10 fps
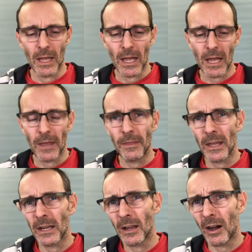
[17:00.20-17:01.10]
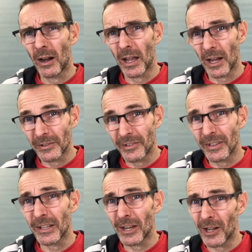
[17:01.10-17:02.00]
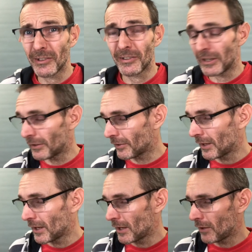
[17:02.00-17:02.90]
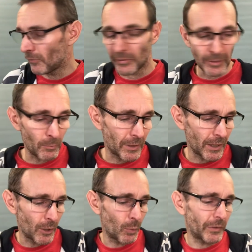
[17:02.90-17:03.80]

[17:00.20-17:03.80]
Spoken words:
And then I hunted and hunted for somebody who was